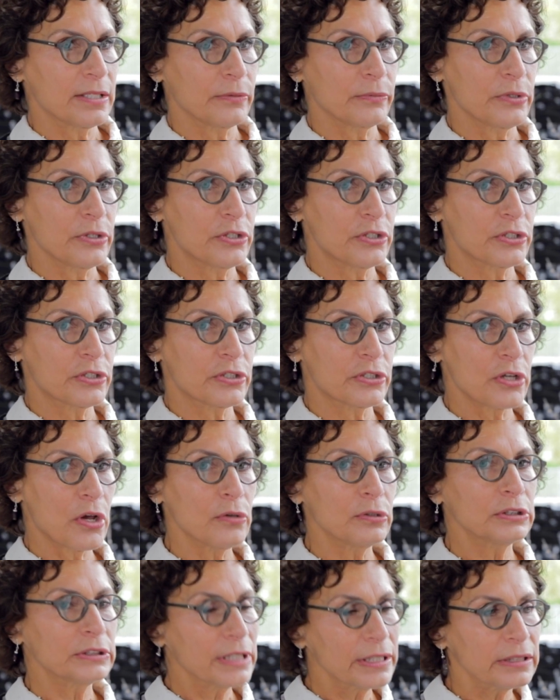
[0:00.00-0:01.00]
There was
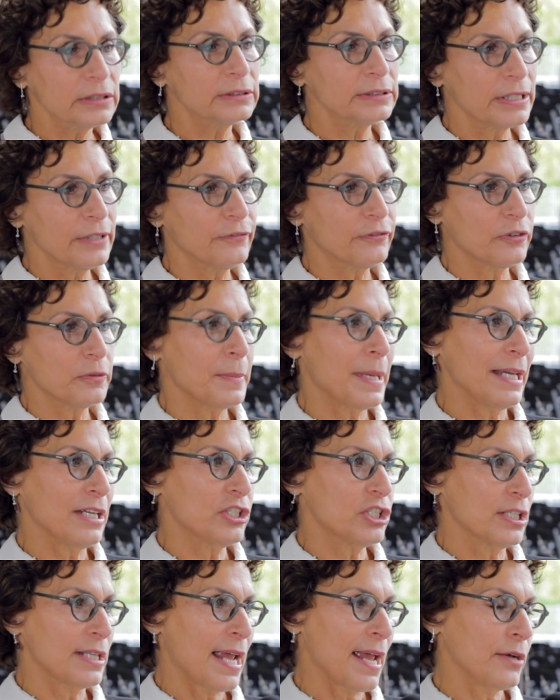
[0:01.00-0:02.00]
so little
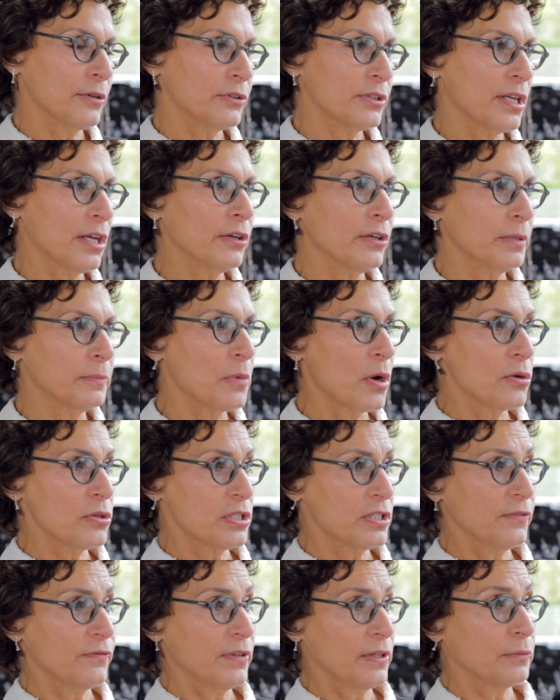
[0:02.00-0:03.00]
information out there, and
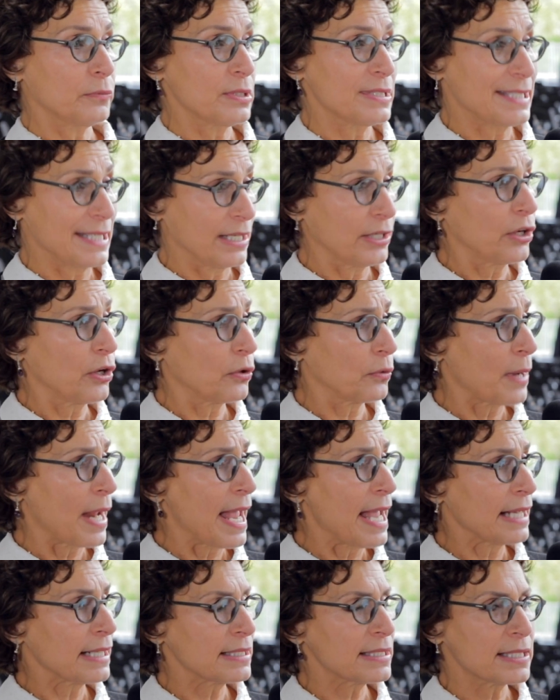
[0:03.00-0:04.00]
most of it was
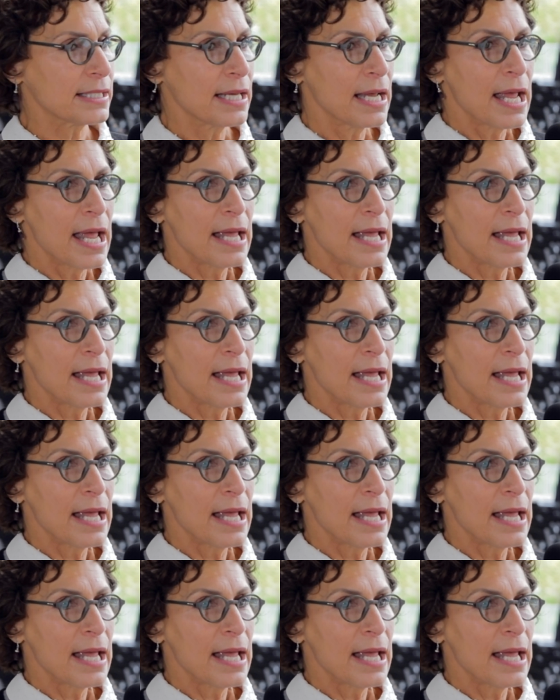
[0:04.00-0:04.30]
incorrect,